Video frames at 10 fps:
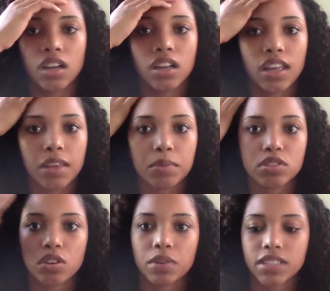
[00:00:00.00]
he was
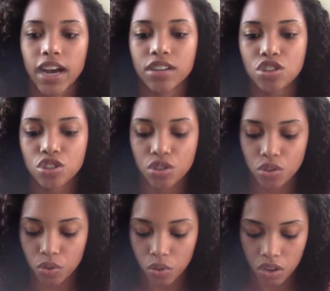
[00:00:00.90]
so attached
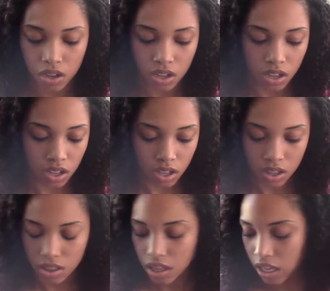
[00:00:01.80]
to
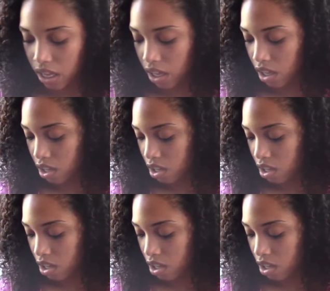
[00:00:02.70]
the